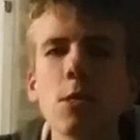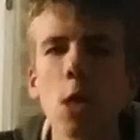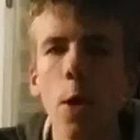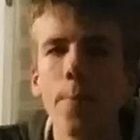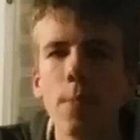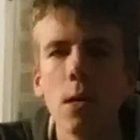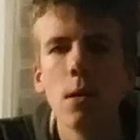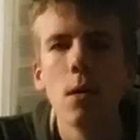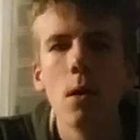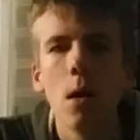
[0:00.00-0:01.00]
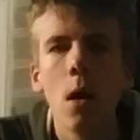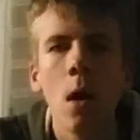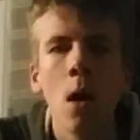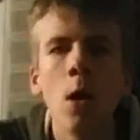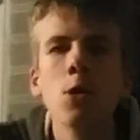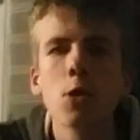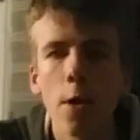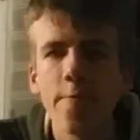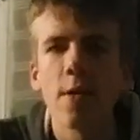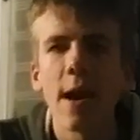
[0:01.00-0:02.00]
So,
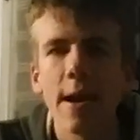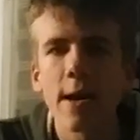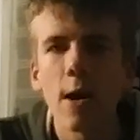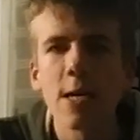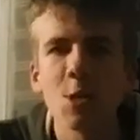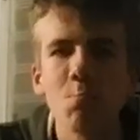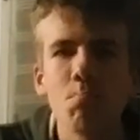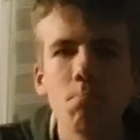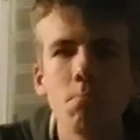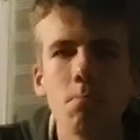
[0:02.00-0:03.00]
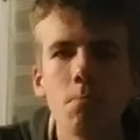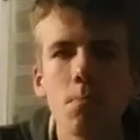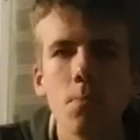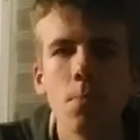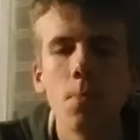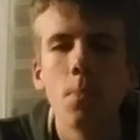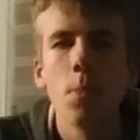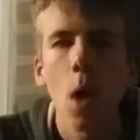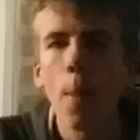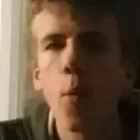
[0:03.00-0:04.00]
don't forget, guys,
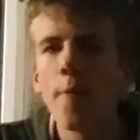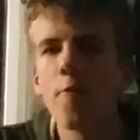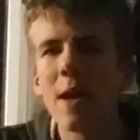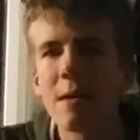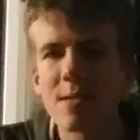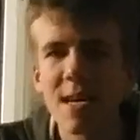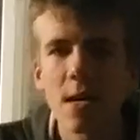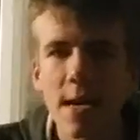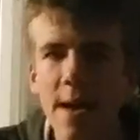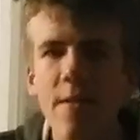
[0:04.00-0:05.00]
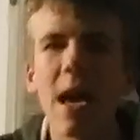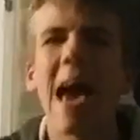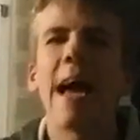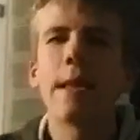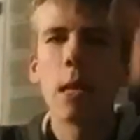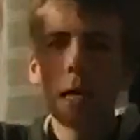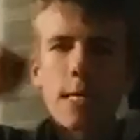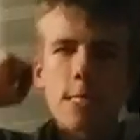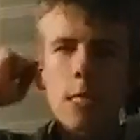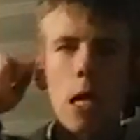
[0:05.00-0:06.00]
9.3 out of 10, I gave it, and
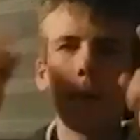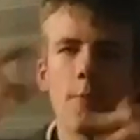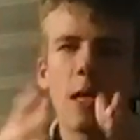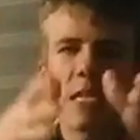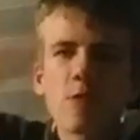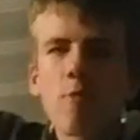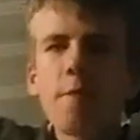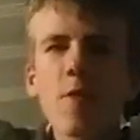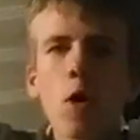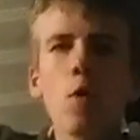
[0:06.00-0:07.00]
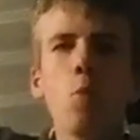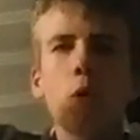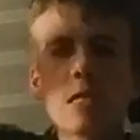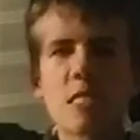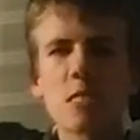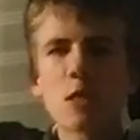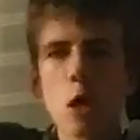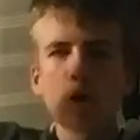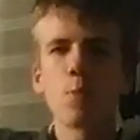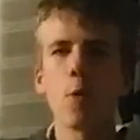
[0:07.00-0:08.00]
this review was
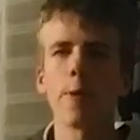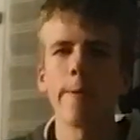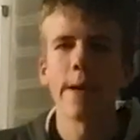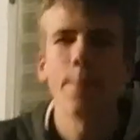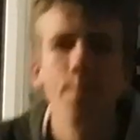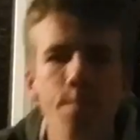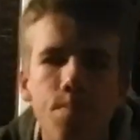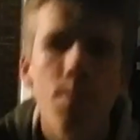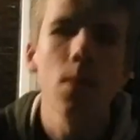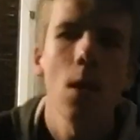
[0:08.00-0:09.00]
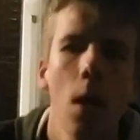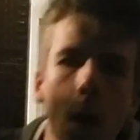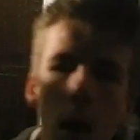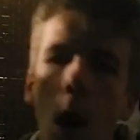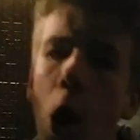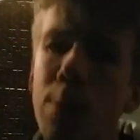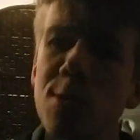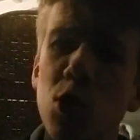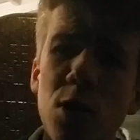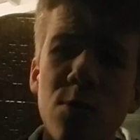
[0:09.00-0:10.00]
so spoilery. Hope
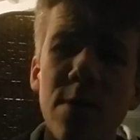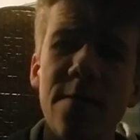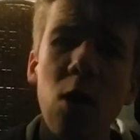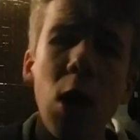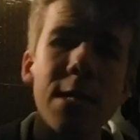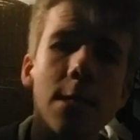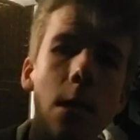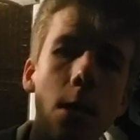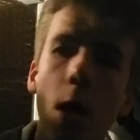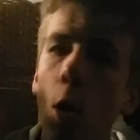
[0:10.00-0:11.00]
you enjoyed this review, guys.